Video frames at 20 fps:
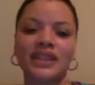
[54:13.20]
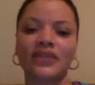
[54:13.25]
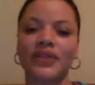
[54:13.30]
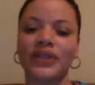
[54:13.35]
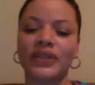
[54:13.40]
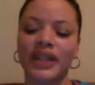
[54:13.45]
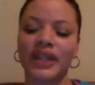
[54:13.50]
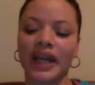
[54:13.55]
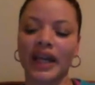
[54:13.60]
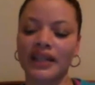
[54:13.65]
stuff
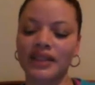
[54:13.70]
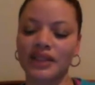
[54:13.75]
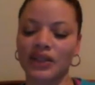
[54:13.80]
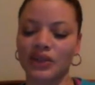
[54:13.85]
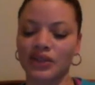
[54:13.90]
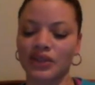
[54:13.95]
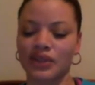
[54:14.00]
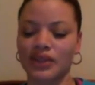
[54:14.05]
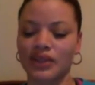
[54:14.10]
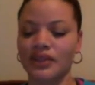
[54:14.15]
her dad
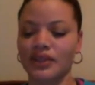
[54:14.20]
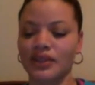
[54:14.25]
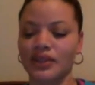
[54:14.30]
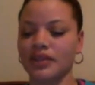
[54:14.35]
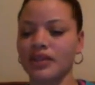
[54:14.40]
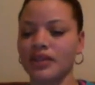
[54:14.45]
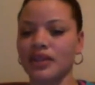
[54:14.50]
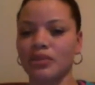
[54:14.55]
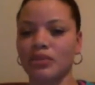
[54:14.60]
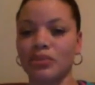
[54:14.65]
told her
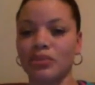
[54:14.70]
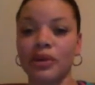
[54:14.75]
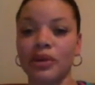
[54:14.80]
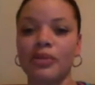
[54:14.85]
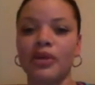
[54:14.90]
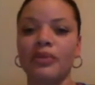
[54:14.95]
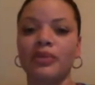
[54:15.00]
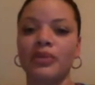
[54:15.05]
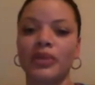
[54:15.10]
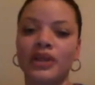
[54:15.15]

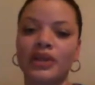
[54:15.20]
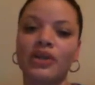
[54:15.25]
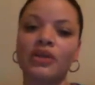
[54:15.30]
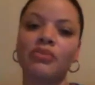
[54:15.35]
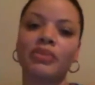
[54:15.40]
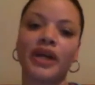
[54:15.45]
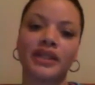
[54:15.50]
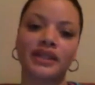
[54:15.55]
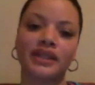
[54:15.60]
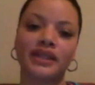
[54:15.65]

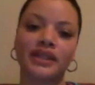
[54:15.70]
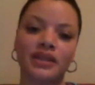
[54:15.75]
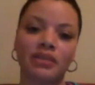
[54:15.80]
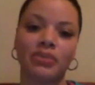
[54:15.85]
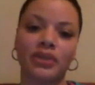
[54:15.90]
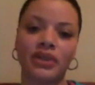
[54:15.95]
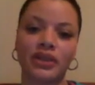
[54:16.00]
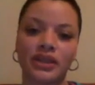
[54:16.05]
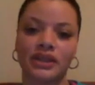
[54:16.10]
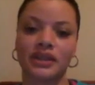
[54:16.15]
going back to the
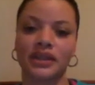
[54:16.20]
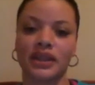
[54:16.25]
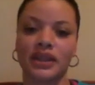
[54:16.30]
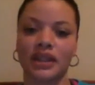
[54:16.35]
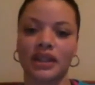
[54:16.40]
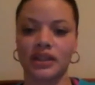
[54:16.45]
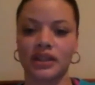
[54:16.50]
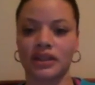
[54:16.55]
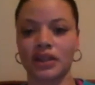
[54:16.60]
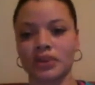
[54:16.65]
books instead
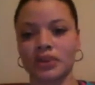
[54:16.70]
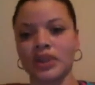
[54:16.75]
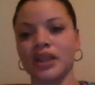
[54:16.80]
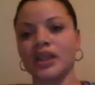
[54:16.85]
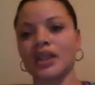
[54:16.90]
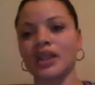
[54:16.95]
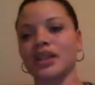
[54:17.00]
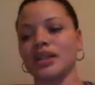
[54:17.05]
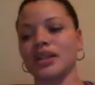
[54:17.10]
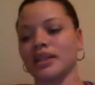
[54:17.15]
of the show,
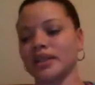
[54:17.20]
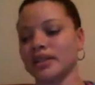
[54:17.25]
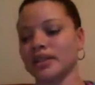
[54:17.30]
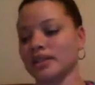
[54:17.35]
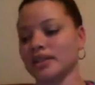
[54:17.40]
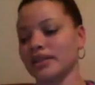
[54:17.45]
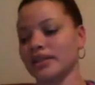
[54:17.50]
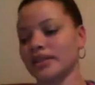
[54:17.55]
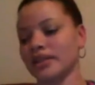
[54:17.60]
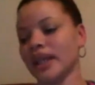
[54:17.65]

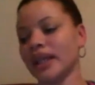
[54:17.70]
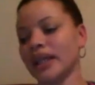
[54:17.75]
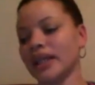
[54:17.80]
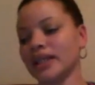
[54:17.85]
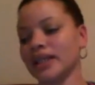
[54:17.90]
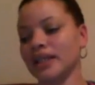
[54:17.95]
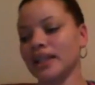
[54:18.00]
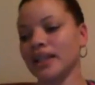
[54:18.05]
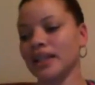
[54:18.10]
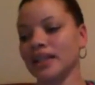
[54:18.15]

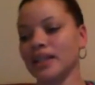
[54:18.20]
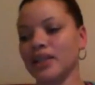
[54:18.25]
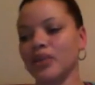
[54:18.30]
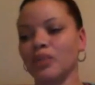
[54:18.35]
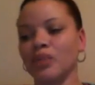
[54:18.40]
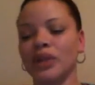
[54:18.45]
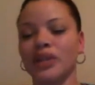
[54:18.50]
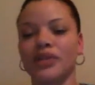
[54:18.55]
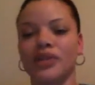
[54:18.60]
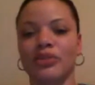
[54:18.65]
he
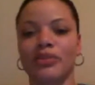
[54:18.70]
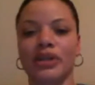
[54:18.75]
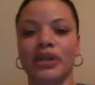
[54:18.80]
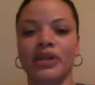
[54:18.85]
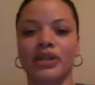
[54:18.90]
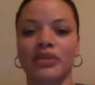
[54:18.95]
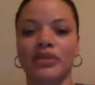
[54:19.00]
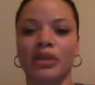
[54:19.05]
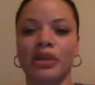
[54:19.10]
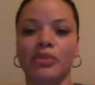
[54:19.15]
didn't want her to
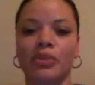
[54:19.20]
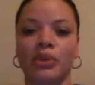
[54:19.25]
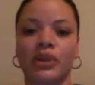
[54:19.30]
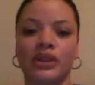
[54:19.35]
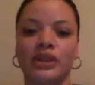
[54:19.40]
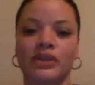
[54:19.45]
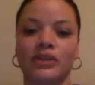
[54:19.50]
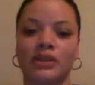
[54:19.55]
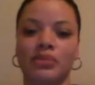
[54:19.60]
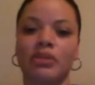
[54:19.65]
marry people
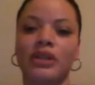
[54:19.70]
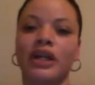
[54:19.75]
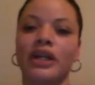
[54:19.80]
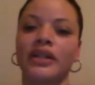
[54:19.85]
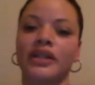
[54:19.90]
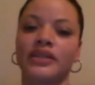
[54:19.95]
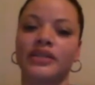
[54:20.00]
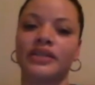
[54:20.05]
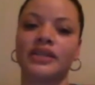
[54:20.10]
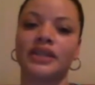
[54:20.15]
because he was
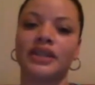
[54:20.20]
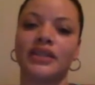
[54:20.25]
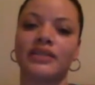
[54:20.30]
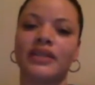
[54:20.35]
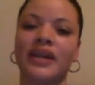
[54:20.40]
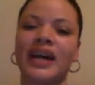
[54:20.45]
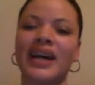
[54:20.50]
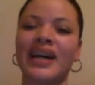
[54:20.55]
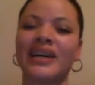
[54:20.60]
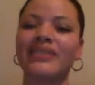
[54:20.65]
plotting other stuff.
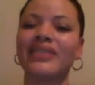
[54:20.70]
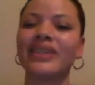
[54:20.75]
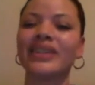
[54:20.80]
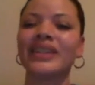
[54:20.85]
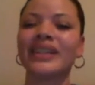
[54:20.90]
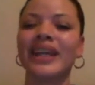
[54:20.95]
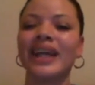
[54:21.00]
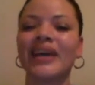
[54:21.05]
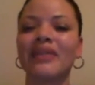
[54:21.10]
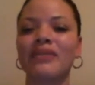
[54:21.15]
I
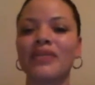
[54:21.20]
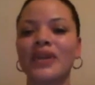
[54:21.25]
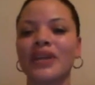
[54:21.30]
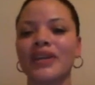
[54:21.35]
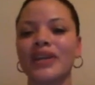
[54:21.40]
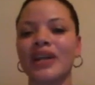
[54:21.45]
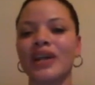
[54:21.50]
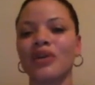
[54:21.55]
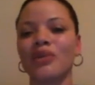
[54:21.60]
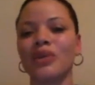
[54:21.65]
really can't
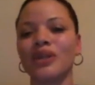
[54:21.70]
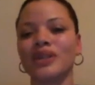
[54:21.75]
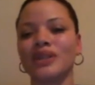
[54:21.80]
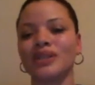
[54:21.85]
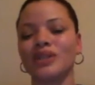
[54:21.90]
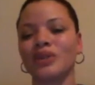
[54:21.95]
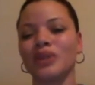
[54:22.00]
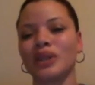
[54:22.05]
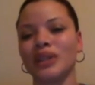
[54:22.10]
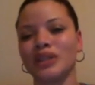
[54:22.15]
figure out
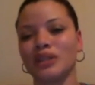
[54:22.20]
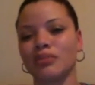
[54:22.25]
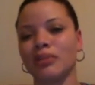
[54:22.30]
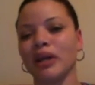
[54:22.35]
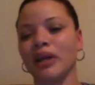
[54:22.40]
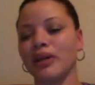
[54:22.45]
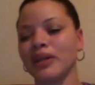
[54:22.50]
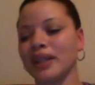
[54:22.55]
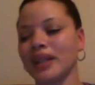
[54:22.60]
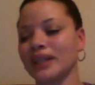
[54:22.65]
what Dorne is
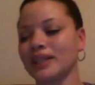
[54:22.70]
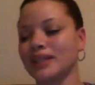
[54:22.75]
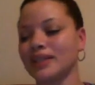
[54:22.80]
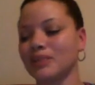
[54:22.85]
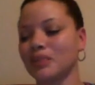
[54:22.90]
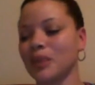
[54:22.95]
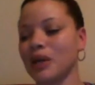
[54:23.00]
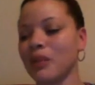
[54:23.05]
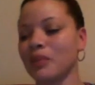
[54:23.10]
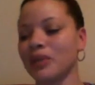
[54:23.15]
about, and that's
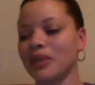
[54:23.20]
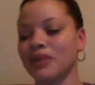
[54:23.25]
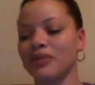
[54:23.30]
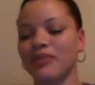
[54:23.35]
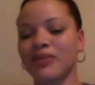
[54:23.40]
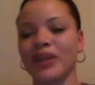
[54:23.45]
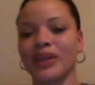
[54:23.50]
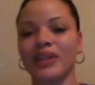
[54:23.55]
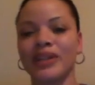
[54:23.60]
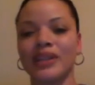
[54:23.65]
probably the
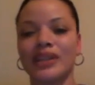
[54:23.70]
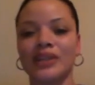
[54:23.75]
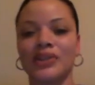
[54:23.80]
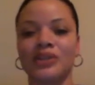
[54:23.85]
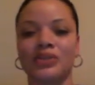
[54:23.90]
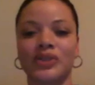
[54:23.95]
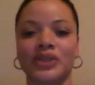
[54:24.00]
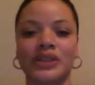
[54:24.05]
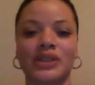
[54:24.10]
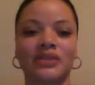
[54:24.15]
very
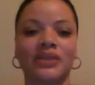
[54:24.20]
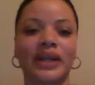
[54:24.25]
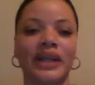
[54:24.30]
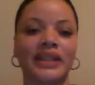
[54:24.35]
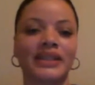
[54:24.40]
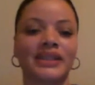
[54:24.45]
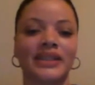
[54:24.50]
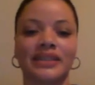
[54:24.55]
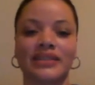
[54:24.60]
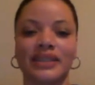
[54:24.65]
little reason why
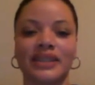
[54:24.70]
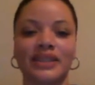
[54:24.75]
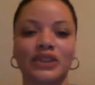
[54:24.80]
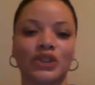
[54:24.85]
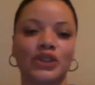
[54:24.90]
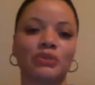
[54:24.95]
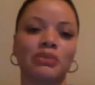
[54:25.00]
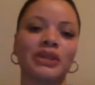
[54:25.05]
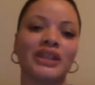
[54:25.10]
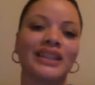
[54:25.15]
it still
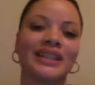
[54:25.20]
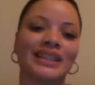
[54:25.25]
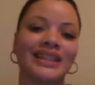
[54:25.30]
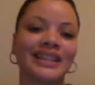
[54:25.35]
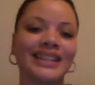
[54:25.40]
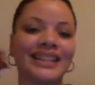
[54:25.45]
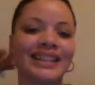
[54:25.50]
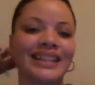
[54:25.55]
interests me.